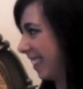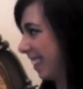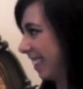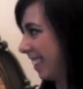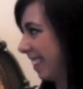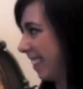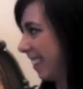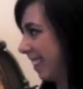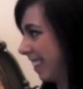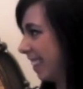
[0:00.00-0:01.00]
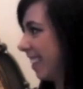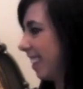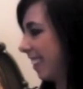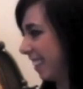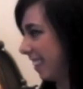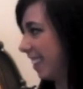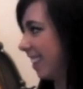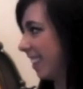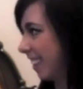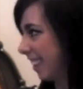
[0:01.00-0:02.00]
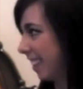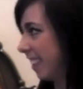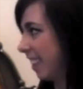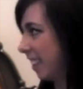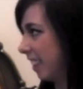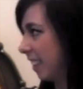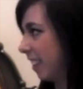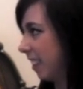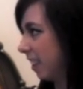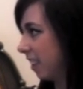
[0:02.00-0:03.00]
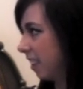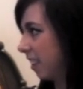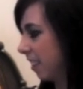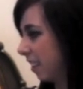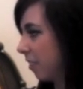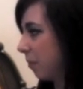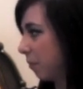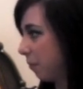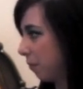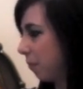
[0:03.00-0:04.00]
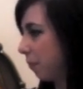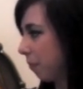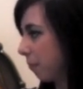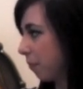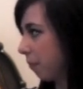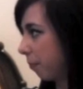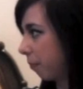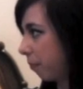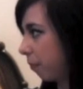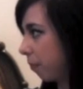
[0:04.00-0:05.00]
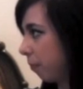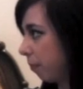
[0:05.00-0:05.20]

The person shown says nothing.